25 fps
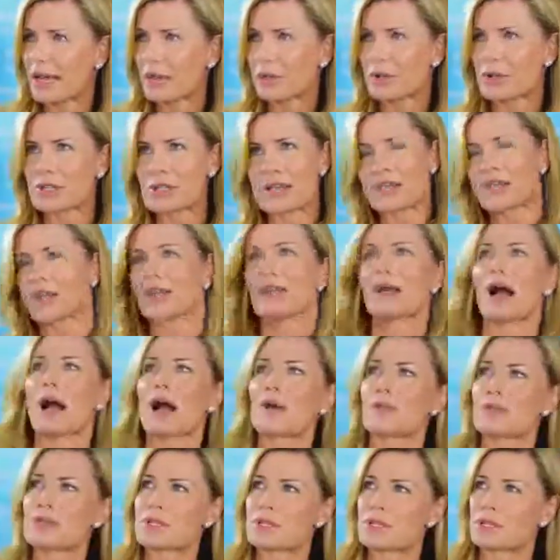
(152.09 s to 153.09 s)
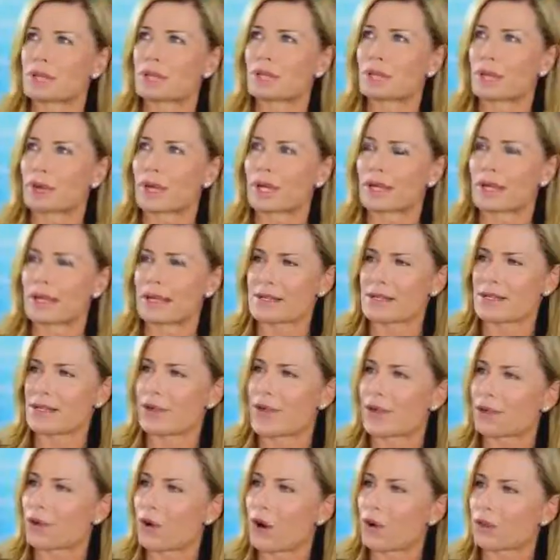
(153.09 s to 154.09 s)
because I think I was sort of looking, as you
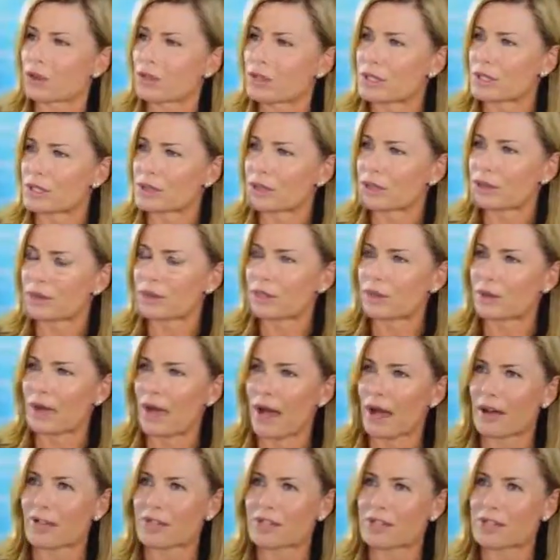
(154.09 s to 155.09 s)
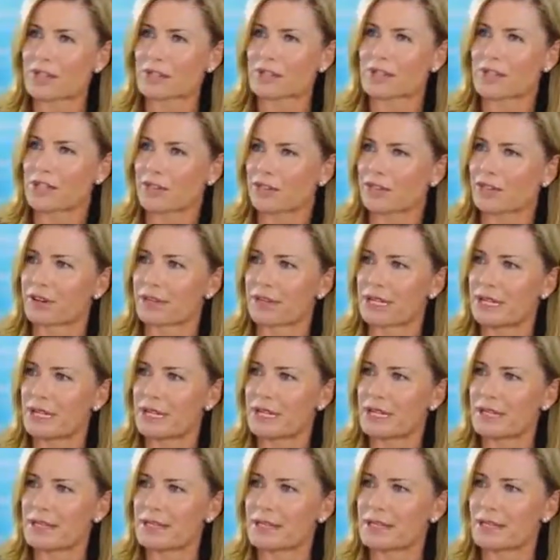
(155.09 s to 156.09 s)
get older, you have sort of different
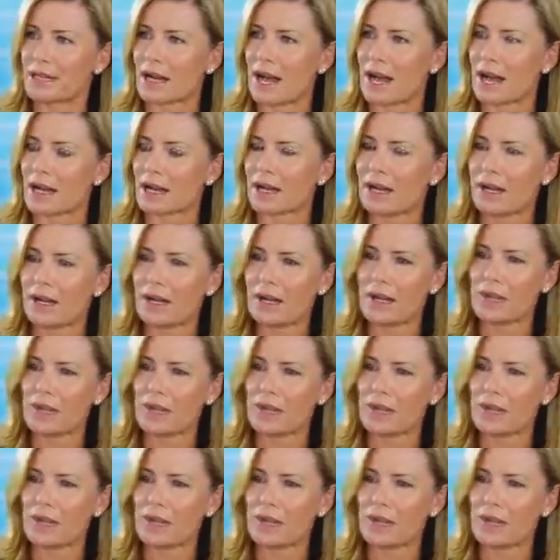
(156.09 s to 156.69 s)
needs, and